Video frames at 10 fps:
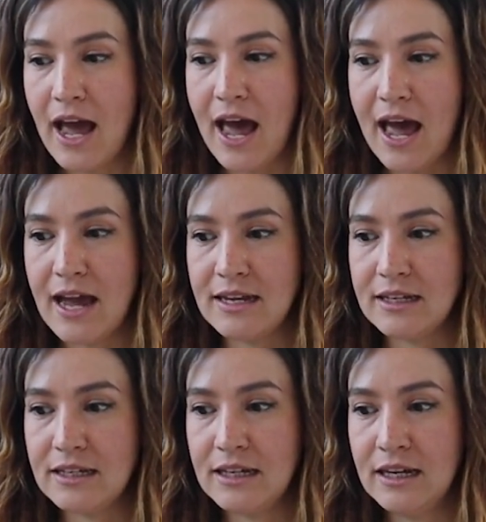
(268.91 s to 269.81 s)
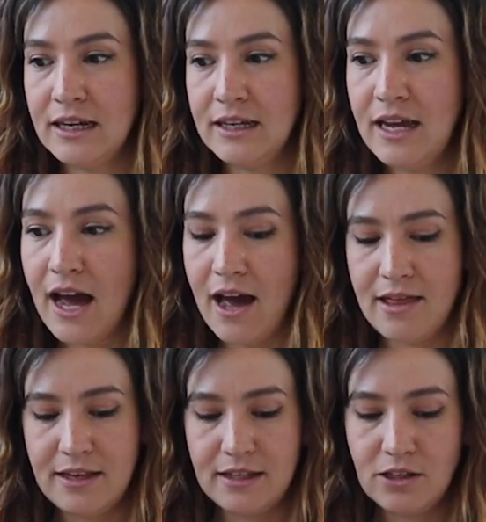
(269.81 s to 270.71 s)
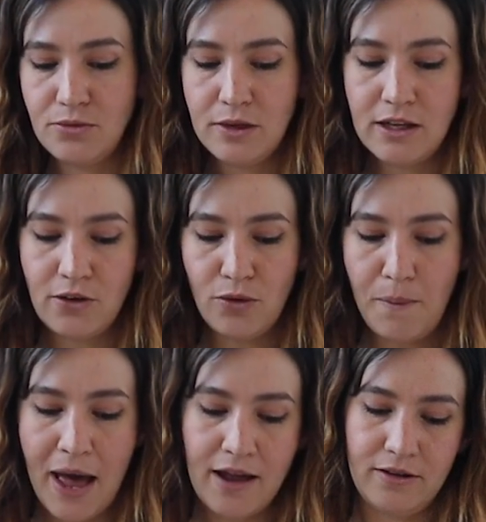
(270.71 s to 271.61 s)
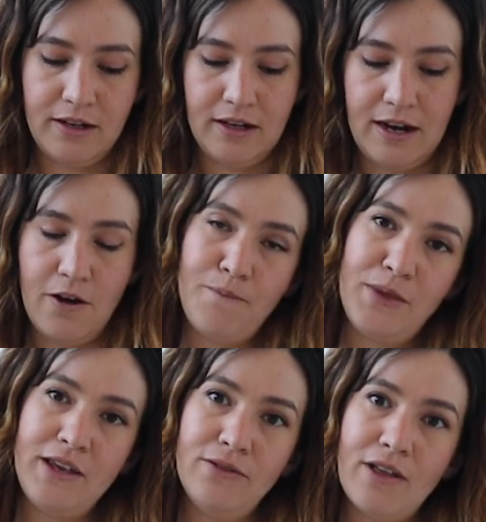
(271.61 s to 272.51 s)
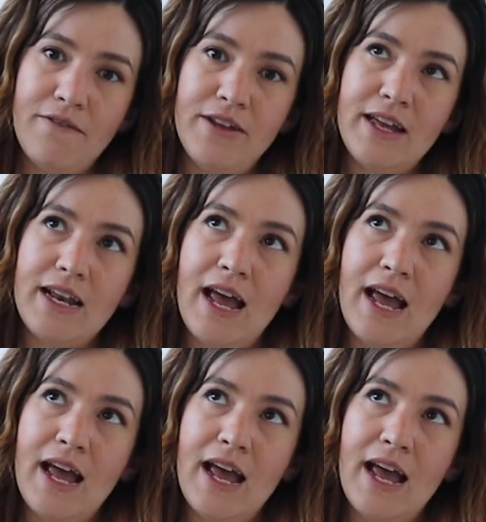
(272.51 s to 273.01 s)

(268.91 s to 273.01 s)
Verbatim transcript: And yeah, this is a really cool pattern, and I hope that you love it.